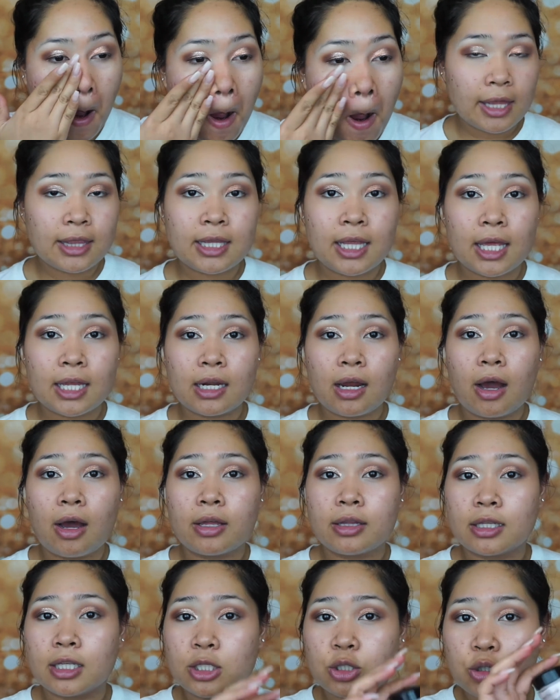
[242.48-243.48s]
And then
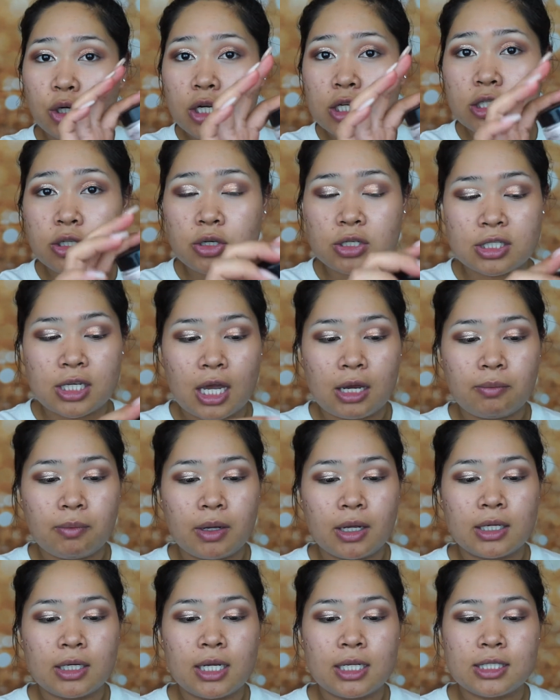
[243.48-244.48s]
on the drugstore side, we're
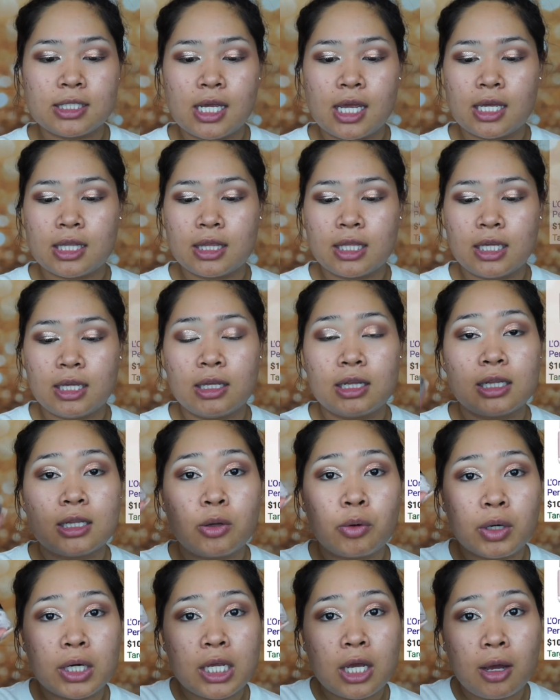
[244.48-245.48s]
gonna take the
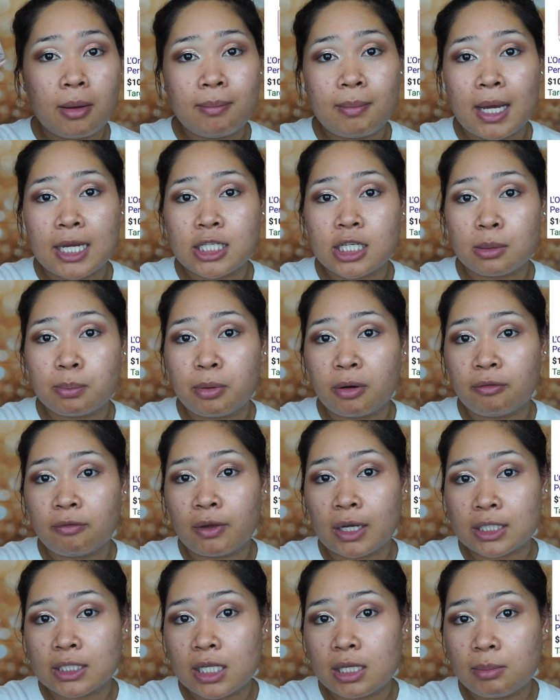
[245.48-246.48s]
L'Oreal Magic
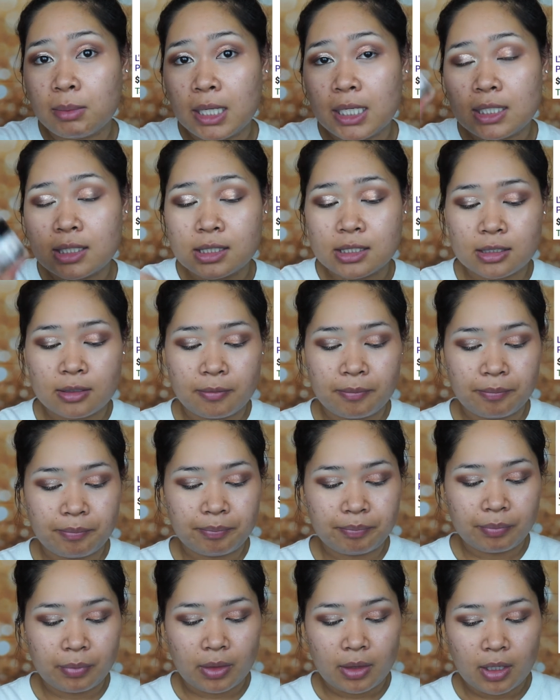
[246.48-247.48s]
Perfecting Base.
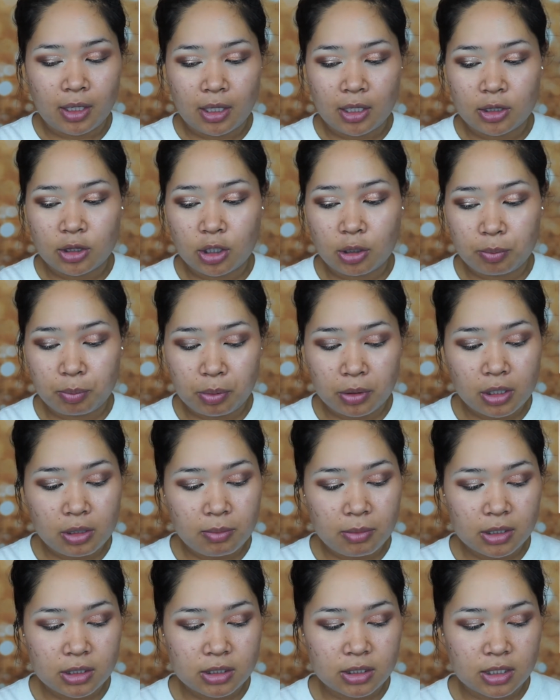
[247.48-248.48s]
They're pretty
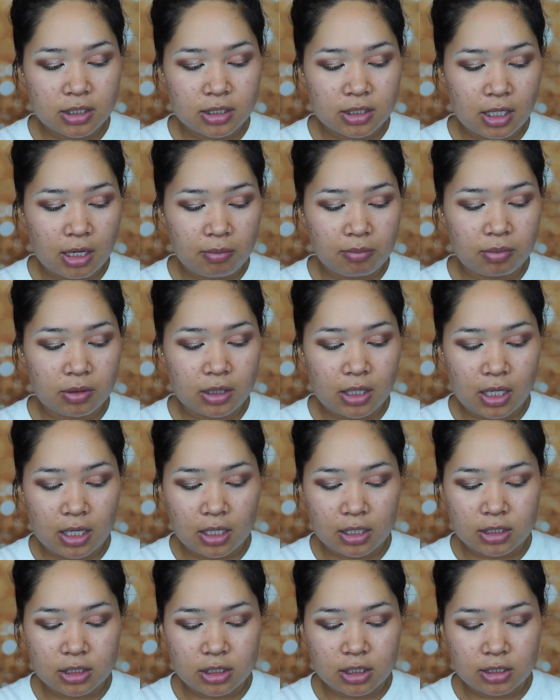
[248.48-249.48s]
much the same thing,
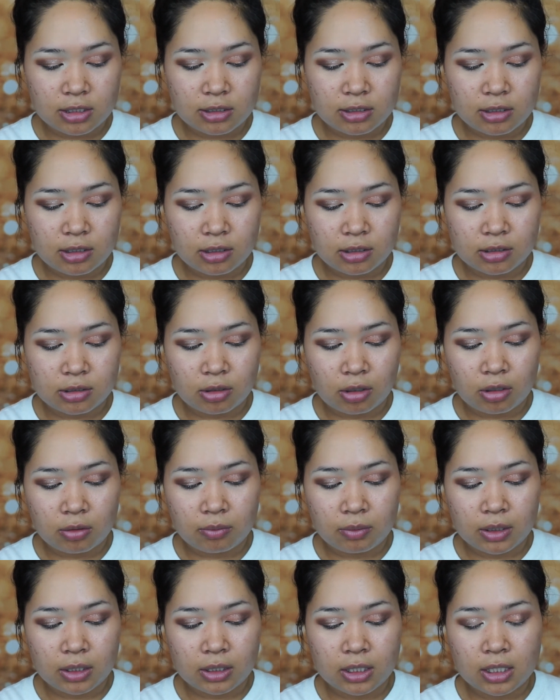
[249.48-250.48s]
it's just the Tarte
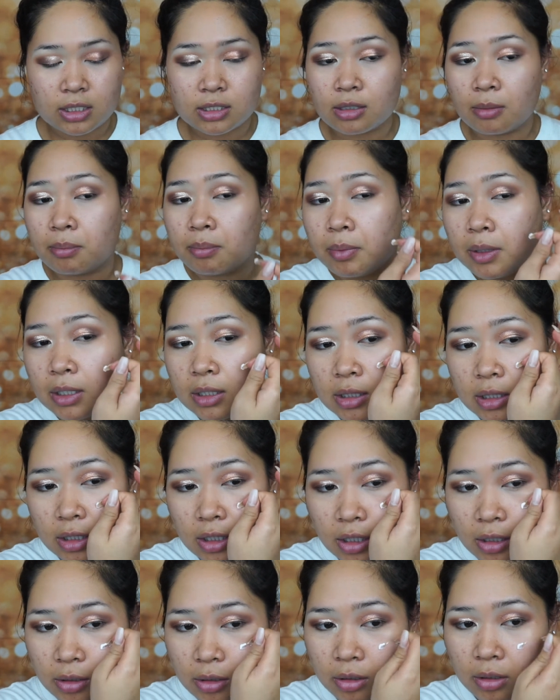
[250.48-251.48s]
one is a bit
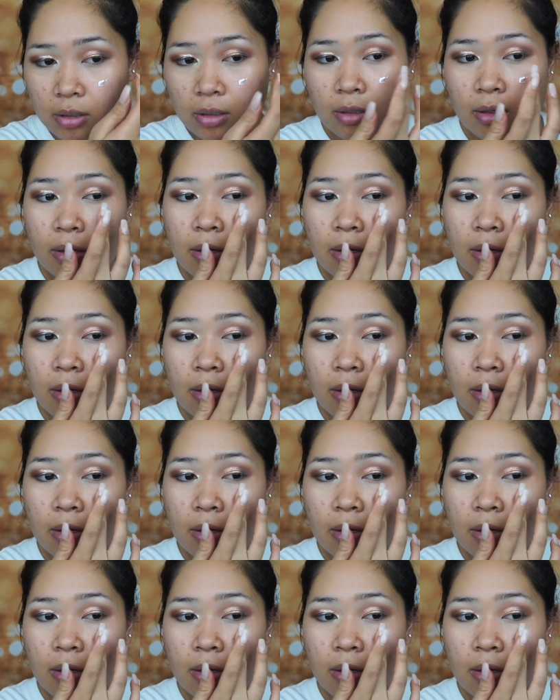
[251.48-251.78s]
thicker.